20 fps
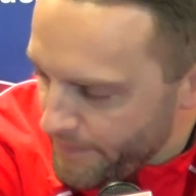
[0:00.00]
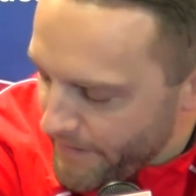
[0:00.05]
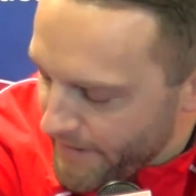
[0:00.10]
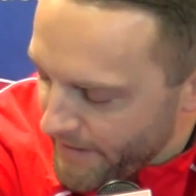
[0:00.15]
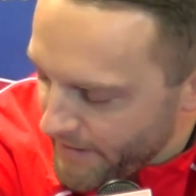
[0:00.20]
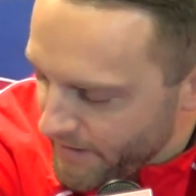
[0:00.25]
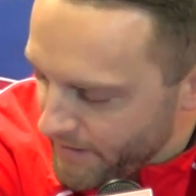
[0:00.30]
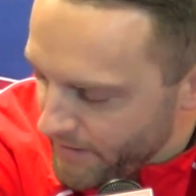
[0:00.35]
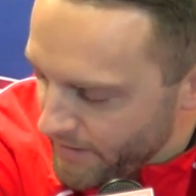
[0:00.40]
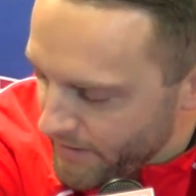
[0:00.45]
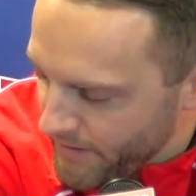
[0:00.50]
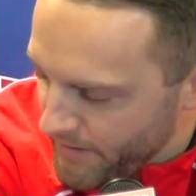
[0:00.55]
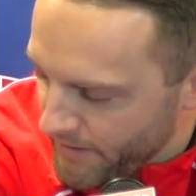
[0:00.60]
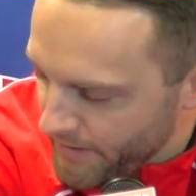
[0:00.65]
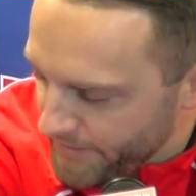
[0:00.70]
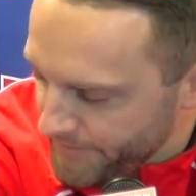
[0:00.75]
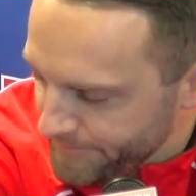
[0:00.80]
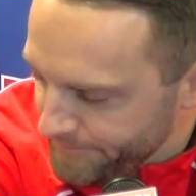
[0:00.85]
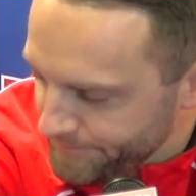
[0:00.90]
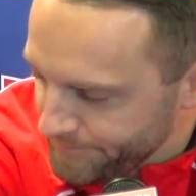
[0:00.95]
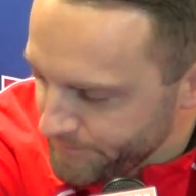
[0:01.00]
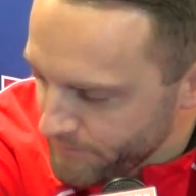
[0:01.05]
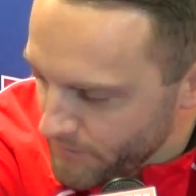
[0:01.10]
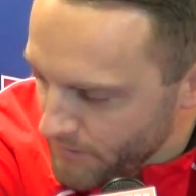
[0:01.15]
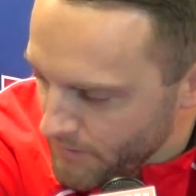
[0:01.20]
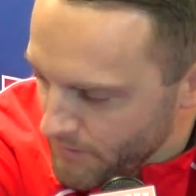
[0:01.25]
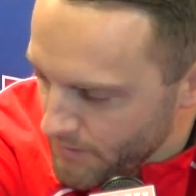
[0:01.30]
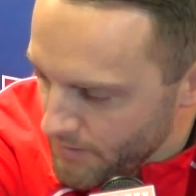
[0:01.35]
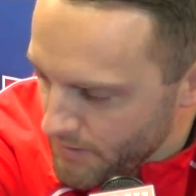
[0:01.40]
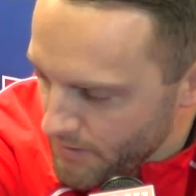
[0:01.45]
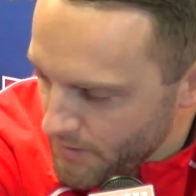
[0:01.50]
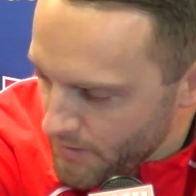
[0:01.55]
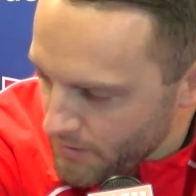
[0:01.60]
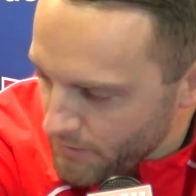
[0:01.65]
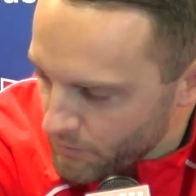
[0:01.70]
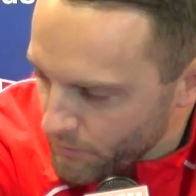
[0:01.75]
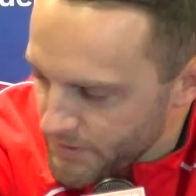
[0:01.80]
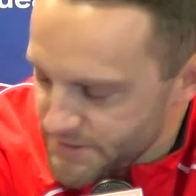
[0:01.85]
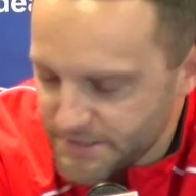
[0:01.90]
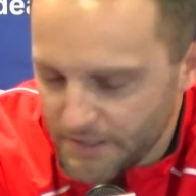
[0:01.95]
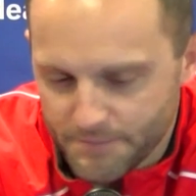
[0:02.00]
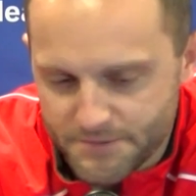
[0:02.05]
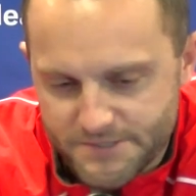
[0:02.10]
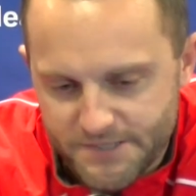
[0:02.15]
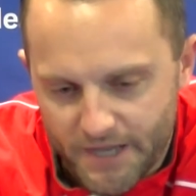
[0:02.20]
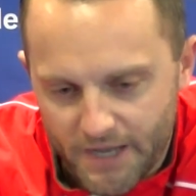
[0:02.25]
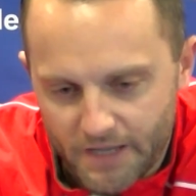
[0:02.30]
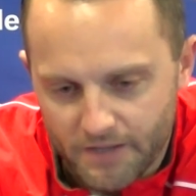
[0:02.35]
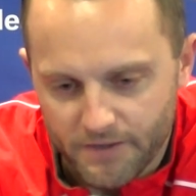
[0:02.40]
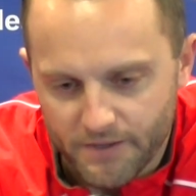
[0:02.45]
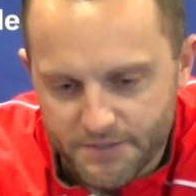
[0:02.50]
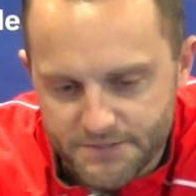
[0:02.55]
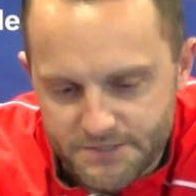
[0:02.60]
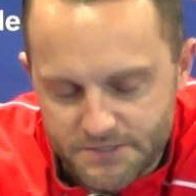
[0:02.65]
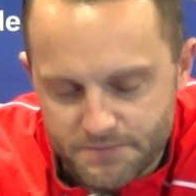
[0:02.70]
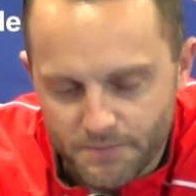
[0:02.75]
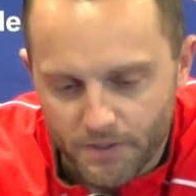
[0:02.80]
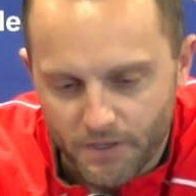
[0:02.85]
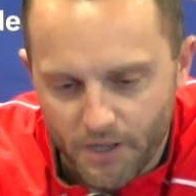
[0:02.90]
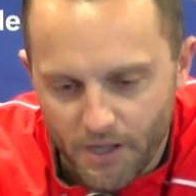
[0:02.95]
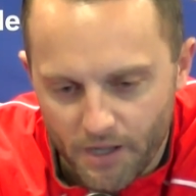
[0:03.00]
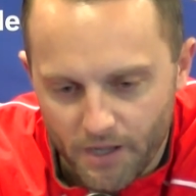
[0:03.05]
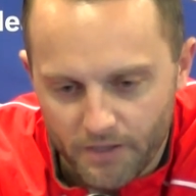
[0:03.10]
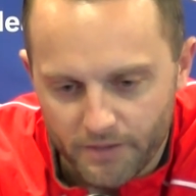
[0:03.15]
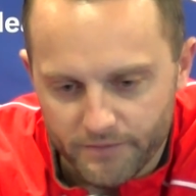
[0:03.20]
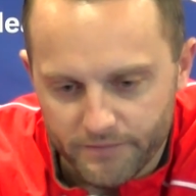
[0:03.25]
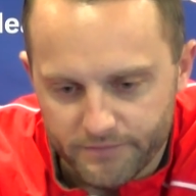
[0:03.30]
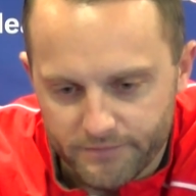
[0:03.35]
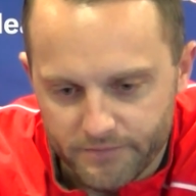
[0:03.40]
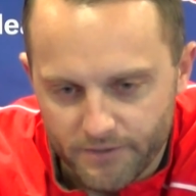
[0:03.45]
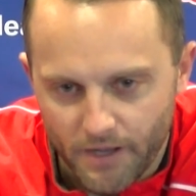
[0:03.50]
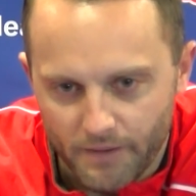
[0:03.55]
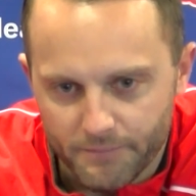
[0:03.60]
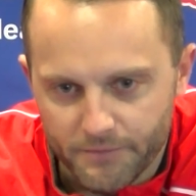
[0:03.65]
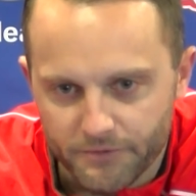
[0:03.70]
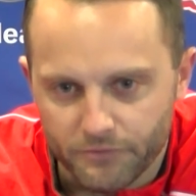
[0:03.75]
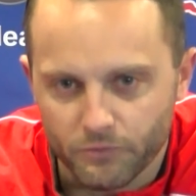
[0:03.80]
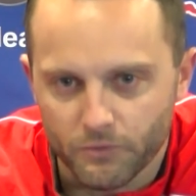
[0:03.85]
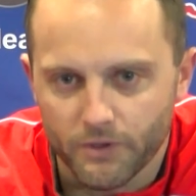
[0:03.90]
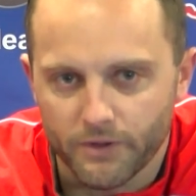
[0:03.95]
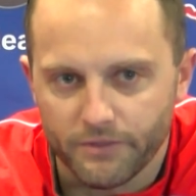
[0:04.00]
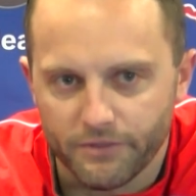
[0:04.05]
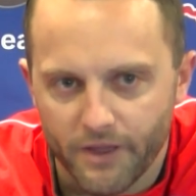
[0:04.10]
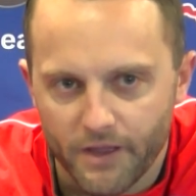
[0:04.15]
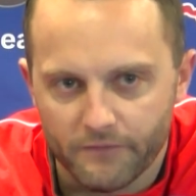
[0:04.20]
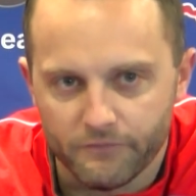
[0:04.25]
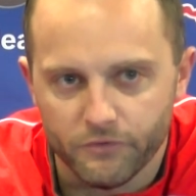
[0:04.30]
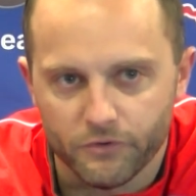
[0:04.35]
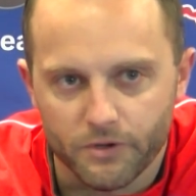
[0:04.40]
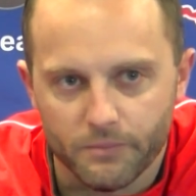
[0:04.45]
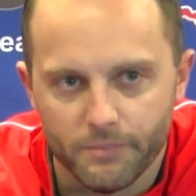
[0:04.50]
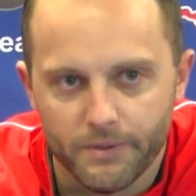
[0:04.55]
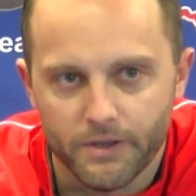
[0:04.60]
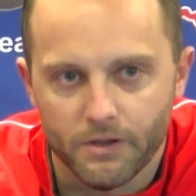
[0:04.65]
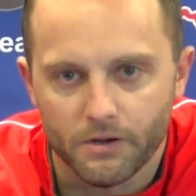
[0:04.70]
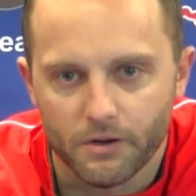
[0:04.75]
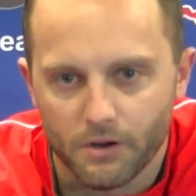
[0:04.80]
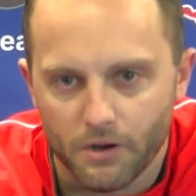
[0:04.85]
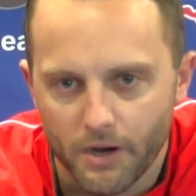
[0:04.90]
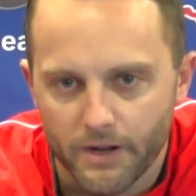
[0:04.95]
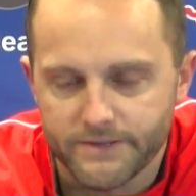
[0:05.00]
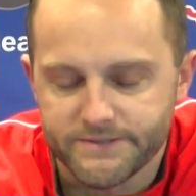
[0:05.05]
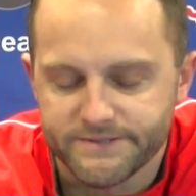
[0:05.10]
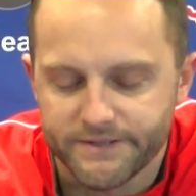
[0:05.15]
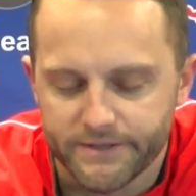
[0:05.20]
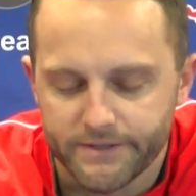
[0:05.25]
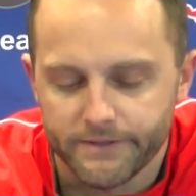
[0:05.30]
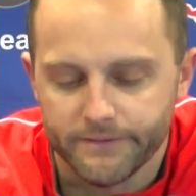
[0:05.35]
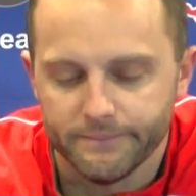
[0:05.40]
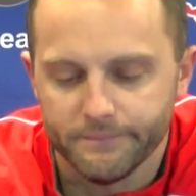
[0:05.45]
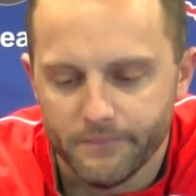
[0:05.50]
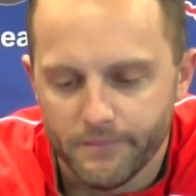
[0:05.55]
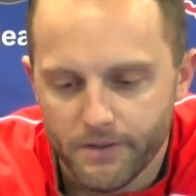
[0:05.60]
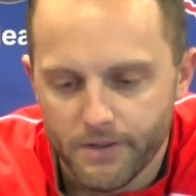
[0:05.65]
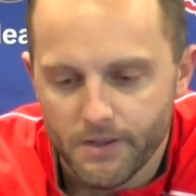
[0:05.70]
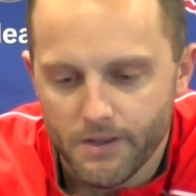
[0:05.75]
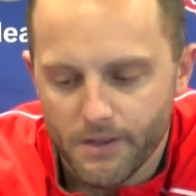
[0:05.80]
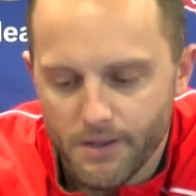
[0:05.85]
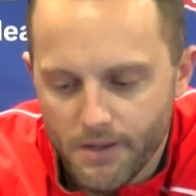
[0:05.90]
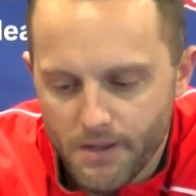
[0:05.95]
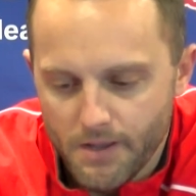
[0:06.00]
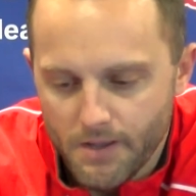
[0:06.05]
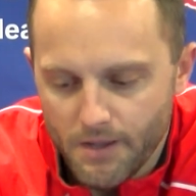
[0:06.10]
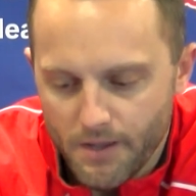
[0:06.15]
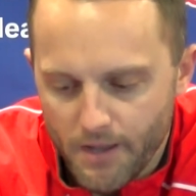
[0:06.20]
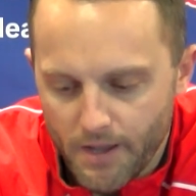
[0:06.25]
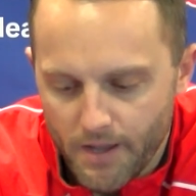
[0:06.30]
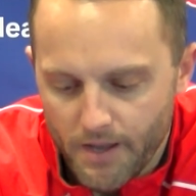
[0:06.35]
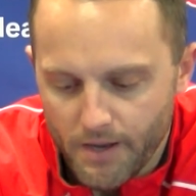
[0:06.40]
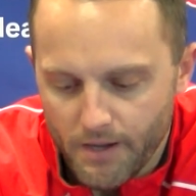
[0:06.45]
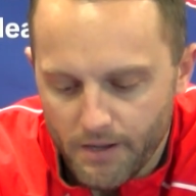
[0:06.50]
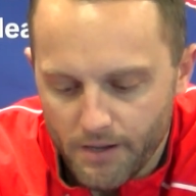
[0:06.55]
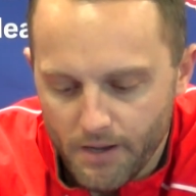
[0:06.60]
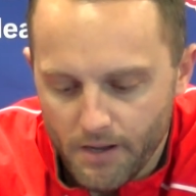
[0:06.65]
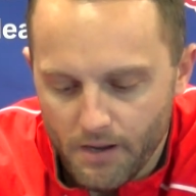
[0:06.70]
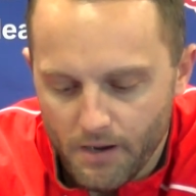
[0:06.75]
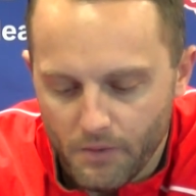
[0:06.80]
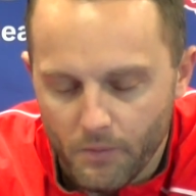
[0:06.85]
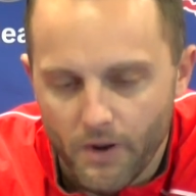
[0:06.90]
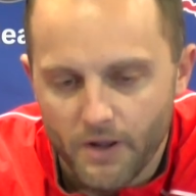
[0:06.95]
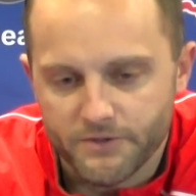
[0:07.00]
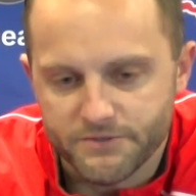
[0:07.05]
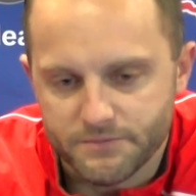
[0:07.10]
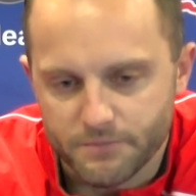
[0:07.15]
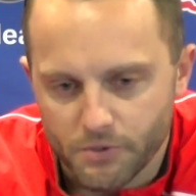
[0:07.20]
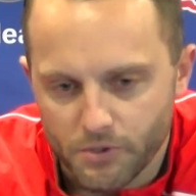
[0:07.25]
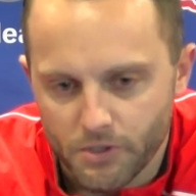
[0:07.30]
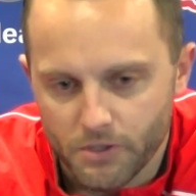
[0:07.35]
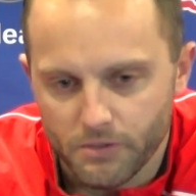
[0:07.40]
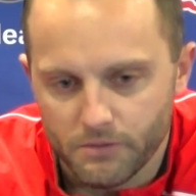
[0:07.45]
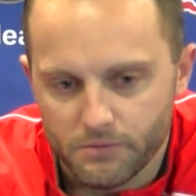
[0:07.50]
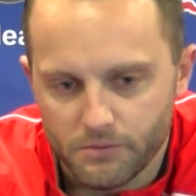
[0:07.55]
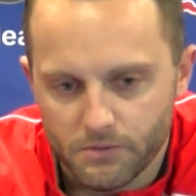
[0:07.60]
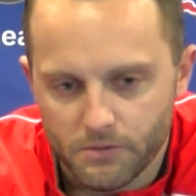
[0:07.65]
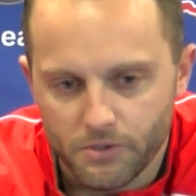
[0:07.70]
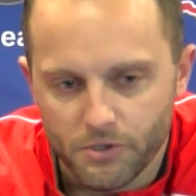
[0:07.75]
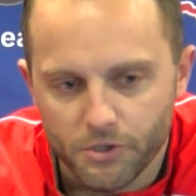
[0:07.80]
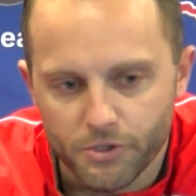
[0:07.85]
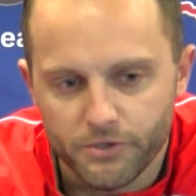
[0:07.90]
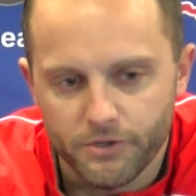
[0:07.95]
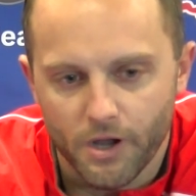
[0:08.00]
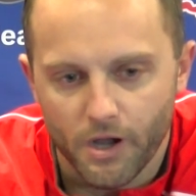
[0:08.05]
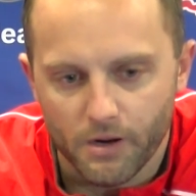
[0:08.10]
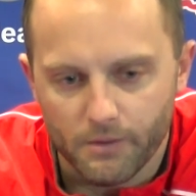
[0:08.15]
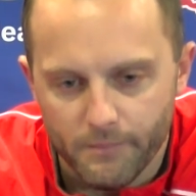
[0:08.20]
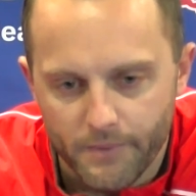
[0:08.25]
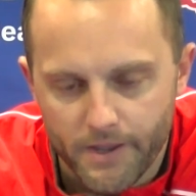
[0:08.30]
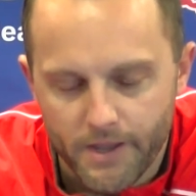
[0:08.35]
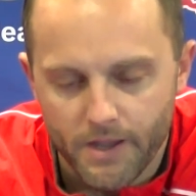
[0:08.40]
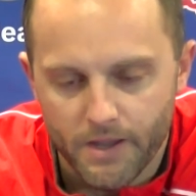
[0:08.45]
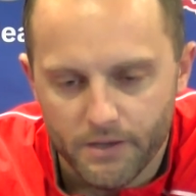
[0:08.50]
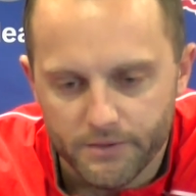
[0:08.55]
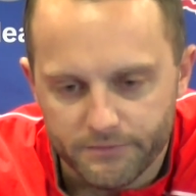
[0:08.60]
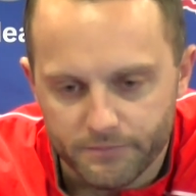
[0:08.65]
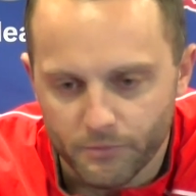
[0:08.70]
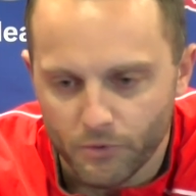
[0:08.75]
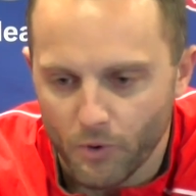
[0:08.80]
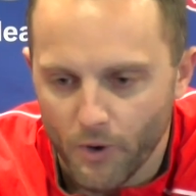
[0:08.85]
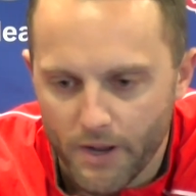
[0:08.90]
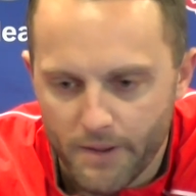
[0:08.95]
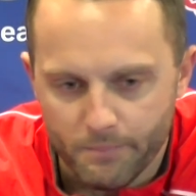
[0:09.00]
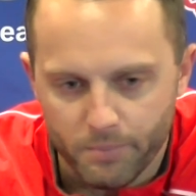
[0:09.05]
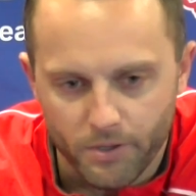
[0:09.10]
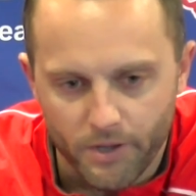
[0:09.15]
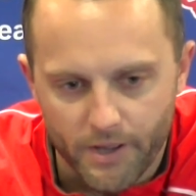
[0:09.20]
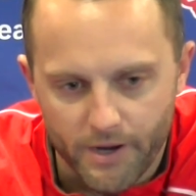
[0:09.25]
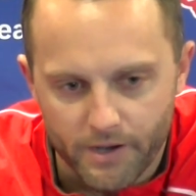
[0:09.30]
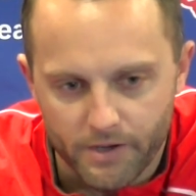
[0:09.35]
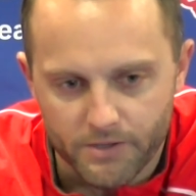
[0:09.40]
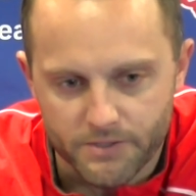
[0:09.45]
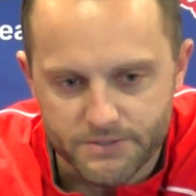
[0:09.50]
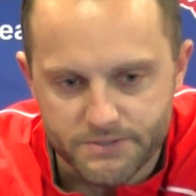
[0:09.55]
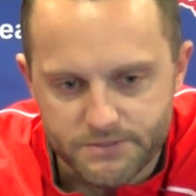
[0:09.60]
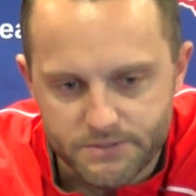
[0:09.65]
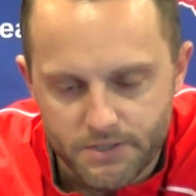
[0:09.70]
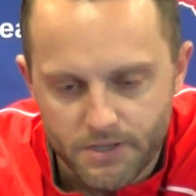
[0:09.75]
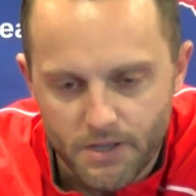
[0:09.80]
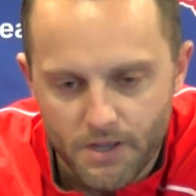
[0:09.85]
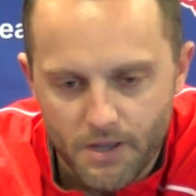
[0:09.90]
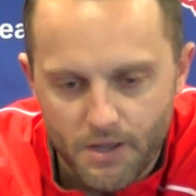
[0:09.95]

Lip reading: And reason I'm saying this is because I'm just really thankful to be on a great team and around some good young men, some great players.